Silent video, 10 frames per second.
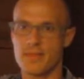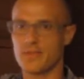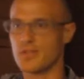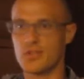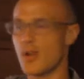
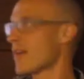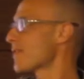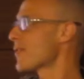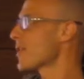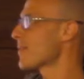to strive
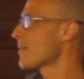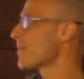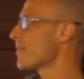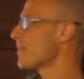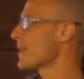for,
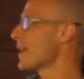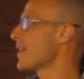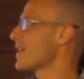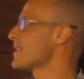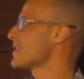
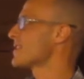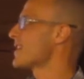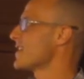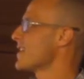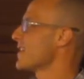because
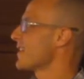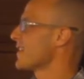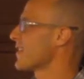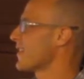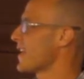
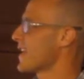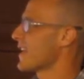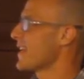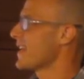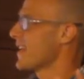like
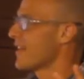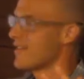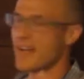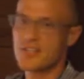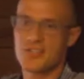
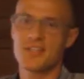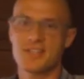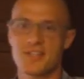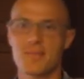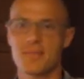eventually
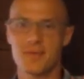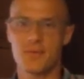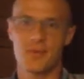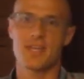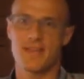something
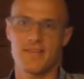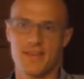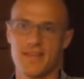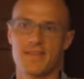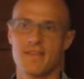will give. I
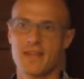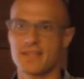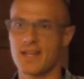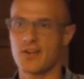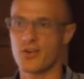think that I
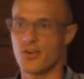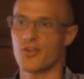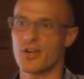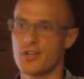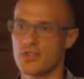said it
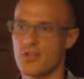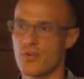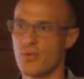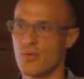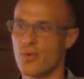earlier.
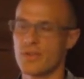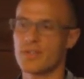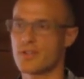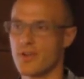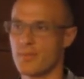So what
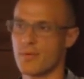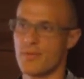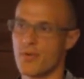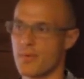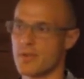these great
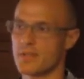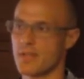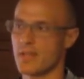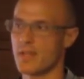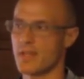performers
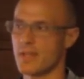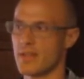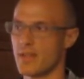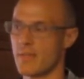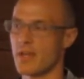that
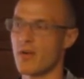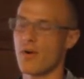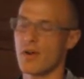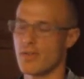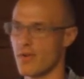my
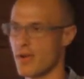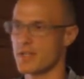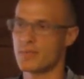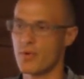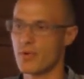co-author and I
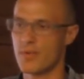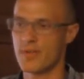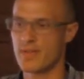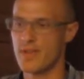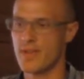spoke
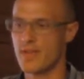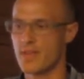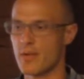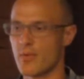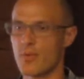with,
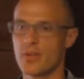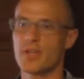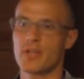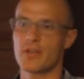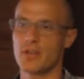they were
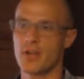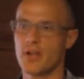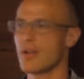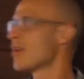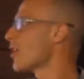really
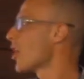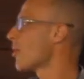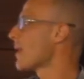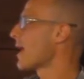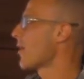clear
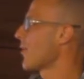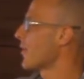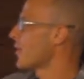about